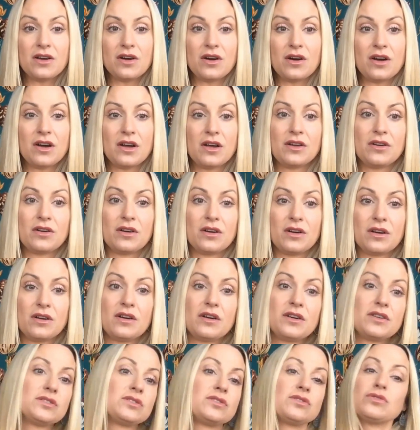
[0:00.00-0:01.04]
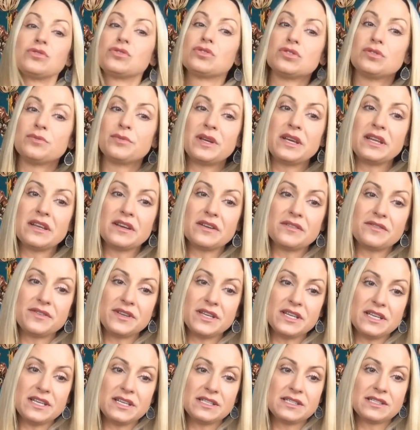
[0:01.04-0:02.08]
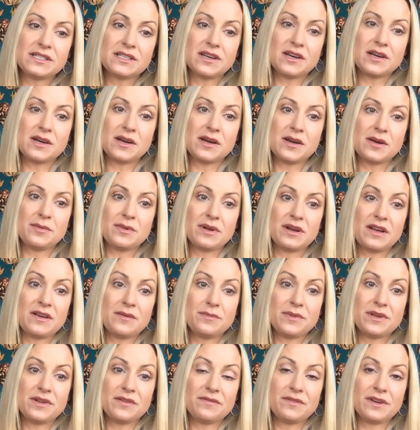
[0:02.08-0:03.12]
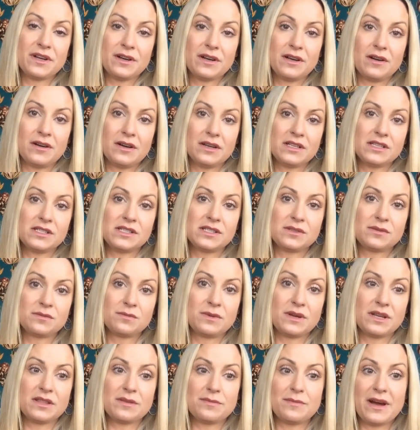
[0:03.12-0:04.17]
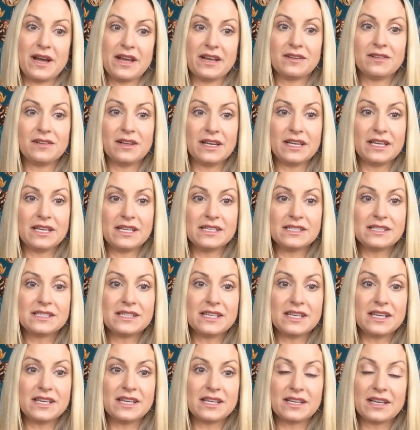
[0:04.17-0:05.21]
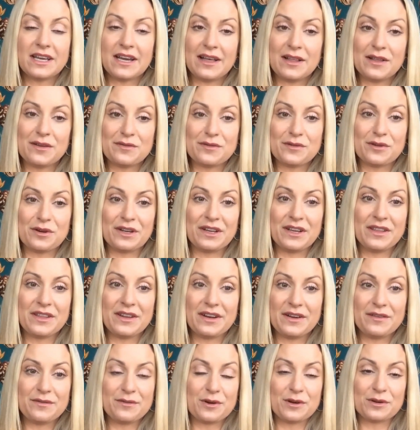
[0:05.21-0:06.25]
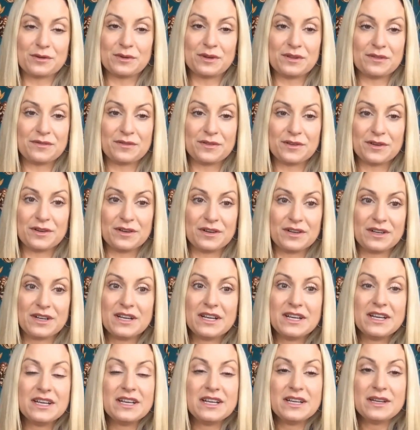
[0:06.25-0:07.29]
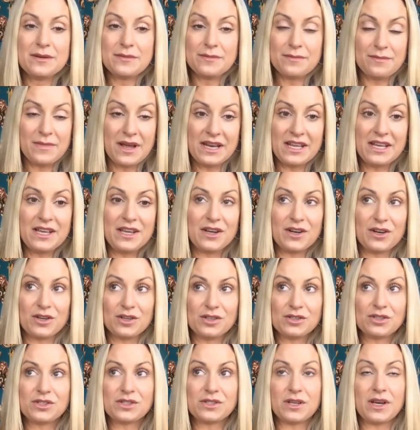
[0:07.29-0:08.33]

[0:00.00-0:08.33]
on our social media feeds. And I've been very honest with my clients in California that I've worked with for many years.